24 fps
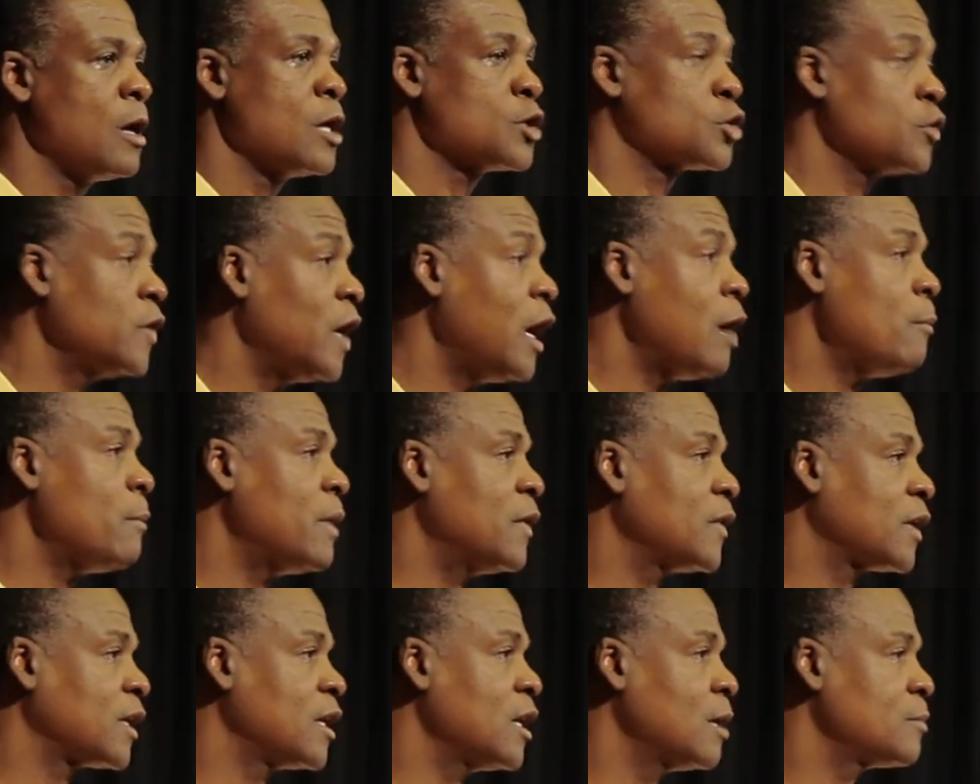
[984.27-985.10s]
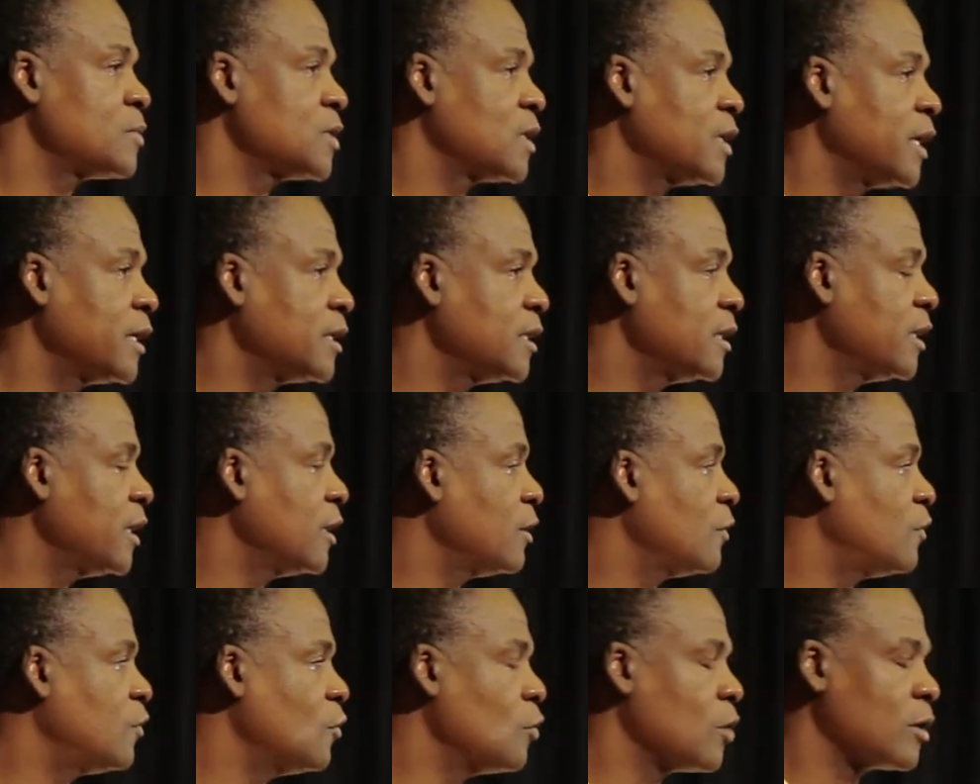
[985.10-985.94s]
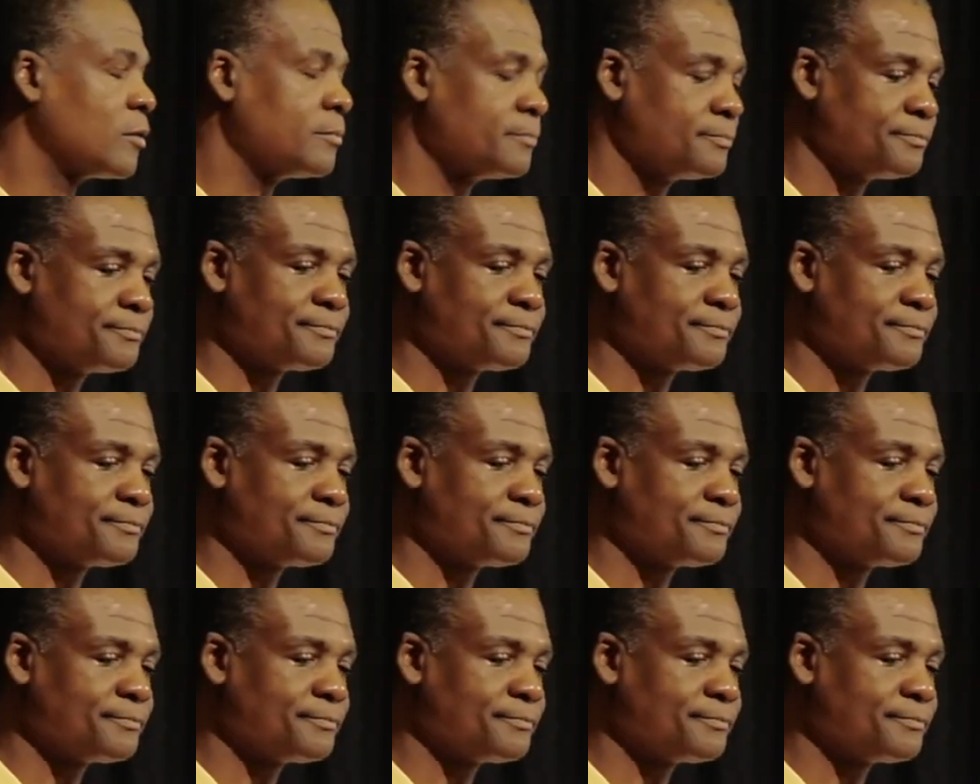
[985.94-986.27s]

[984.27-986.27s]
So now I'm on the Cubs in 1984.